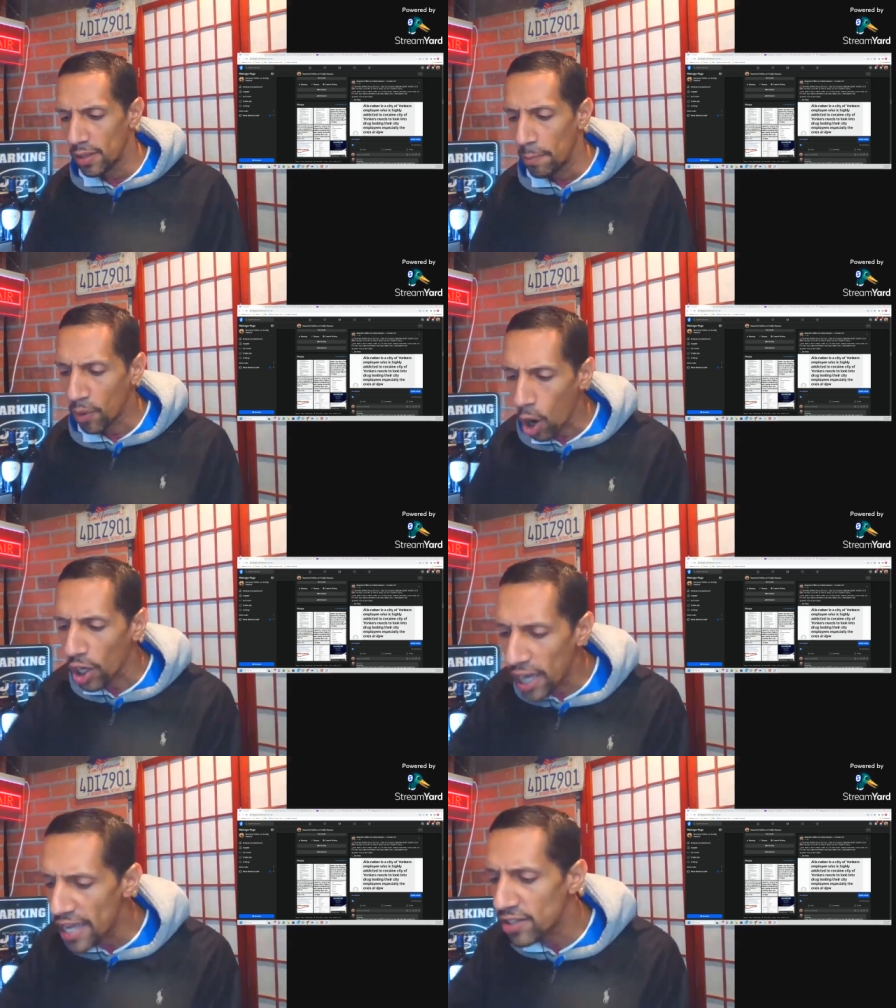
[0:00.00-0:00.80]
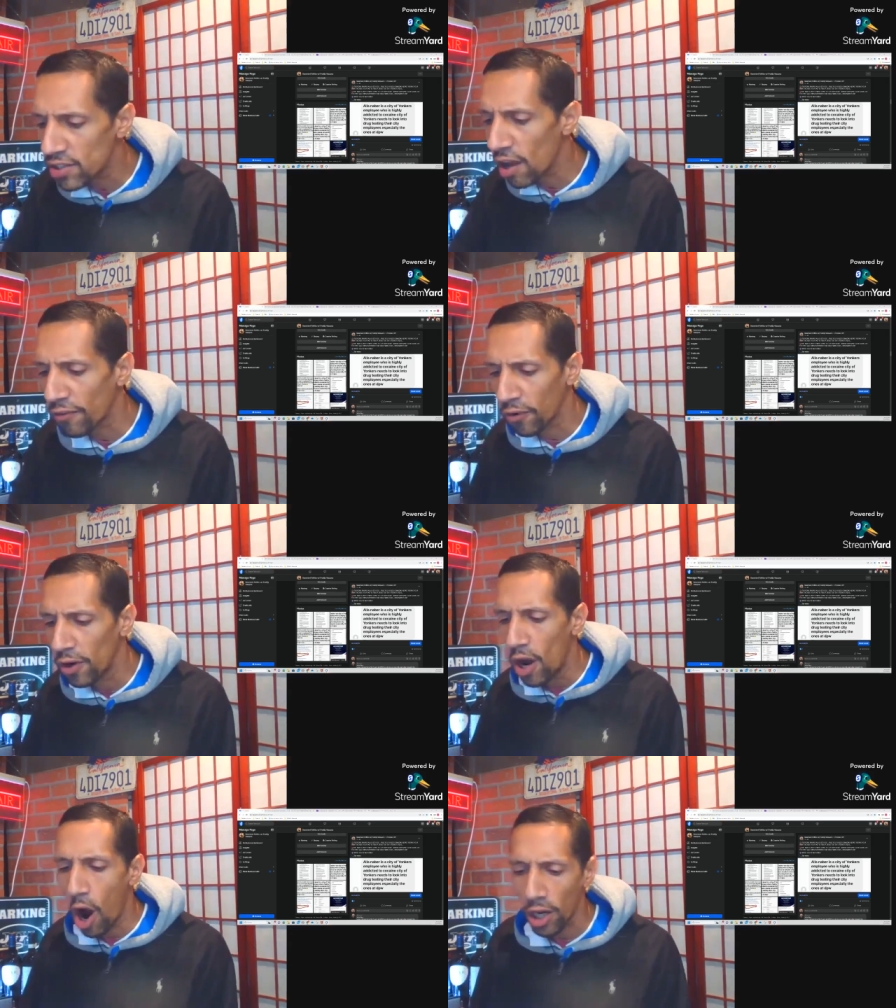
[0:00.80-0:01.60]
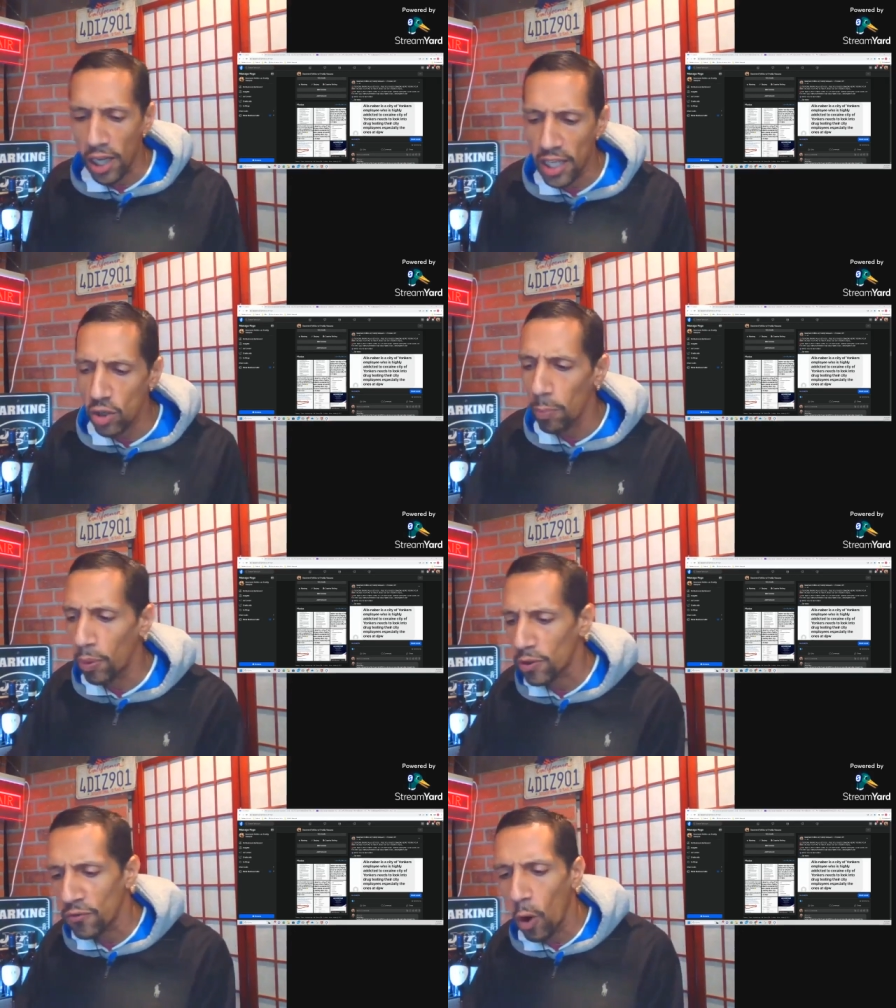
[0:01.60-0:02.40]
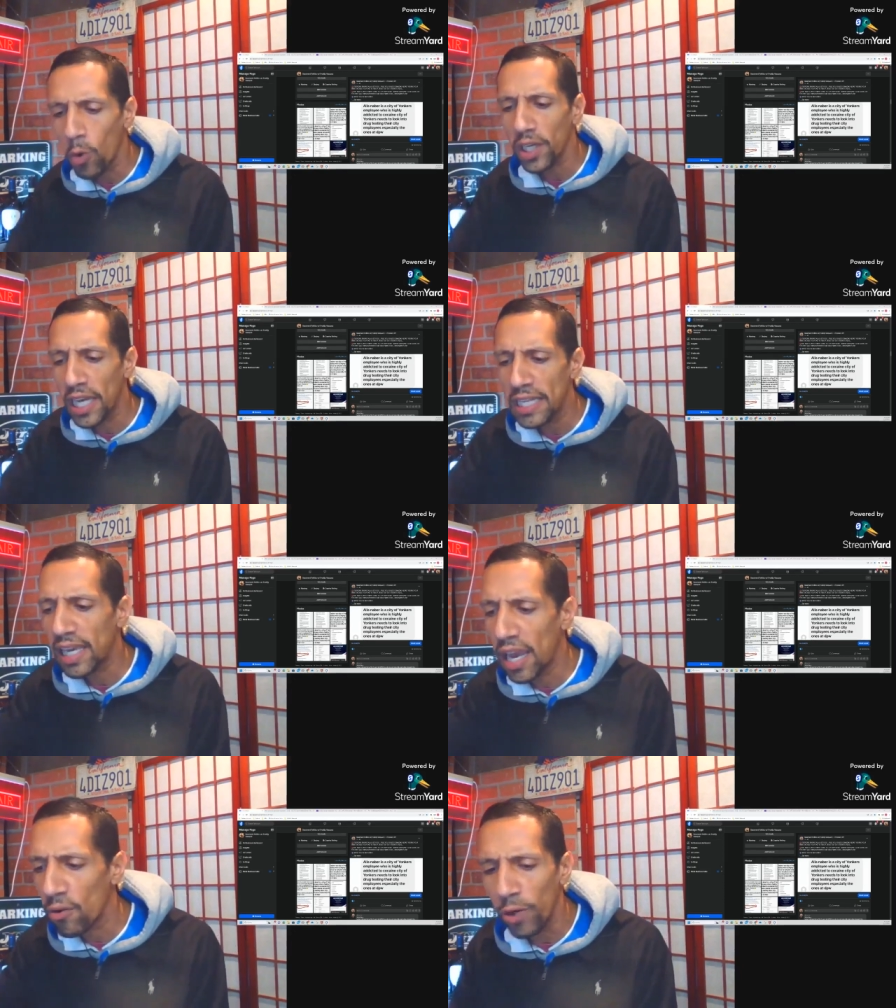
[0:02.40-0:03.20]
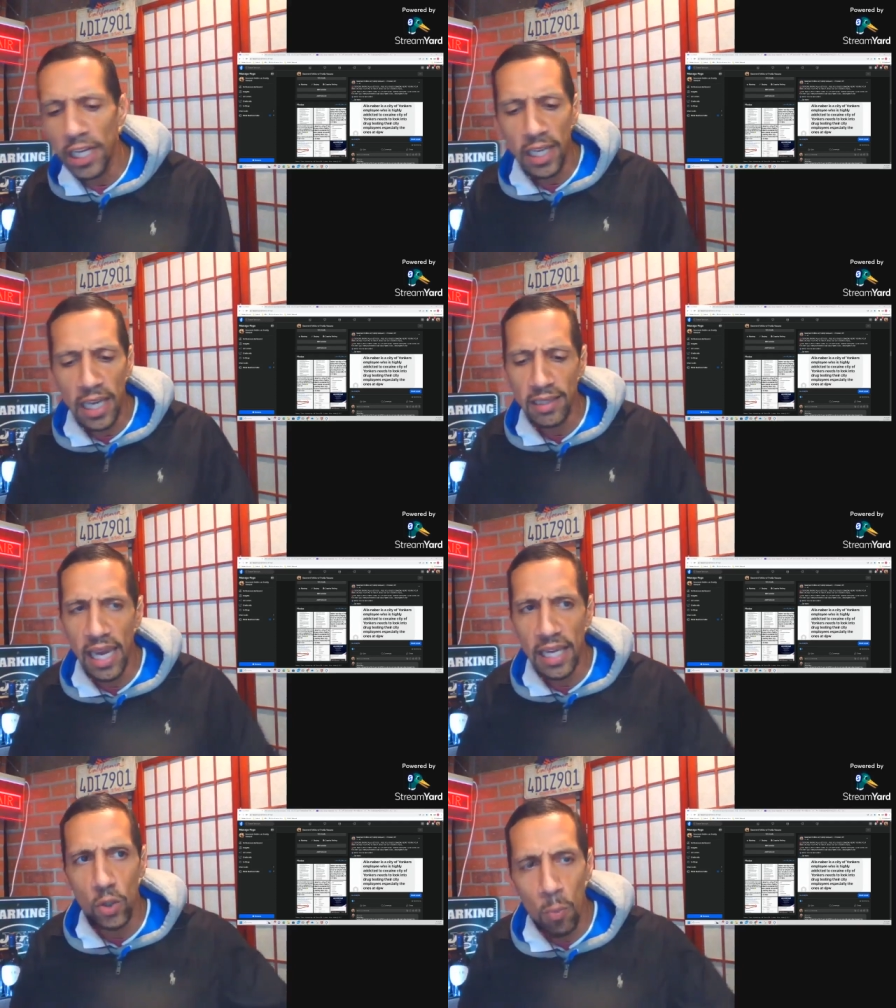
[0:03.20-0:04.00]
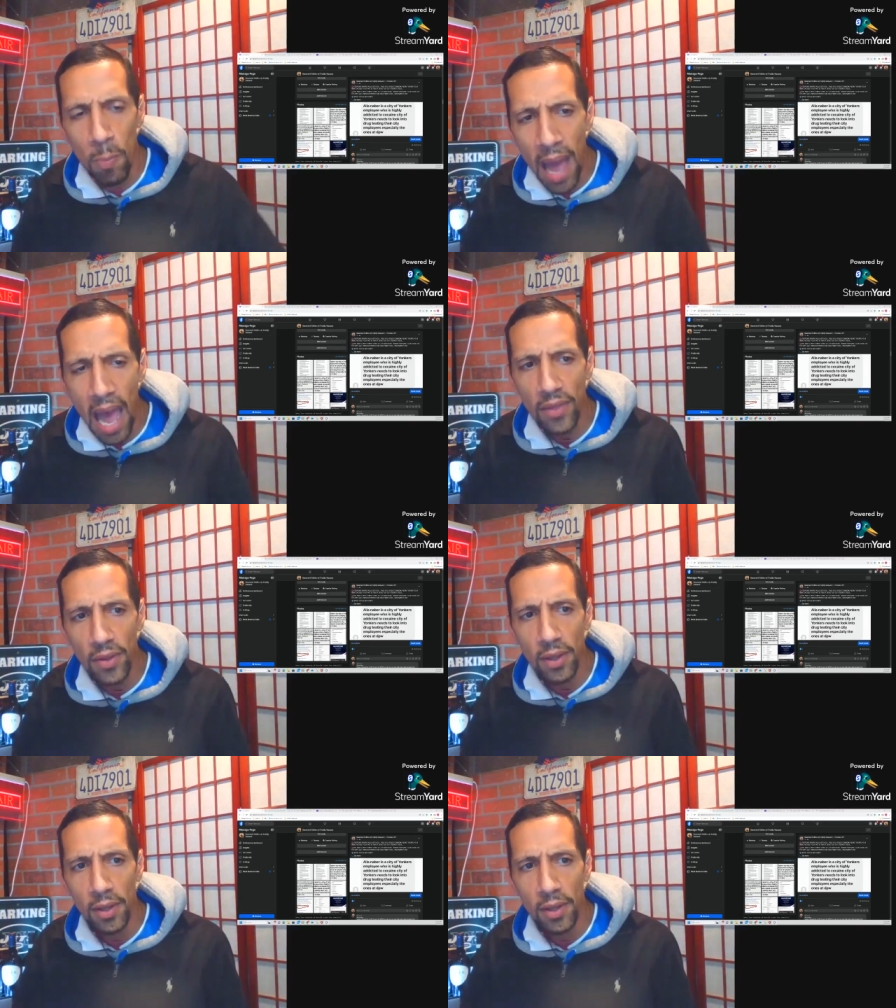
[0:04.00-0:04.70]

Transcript: But our kids suffer. Our kids are pushed forward. Kids can't read. Kids can't do math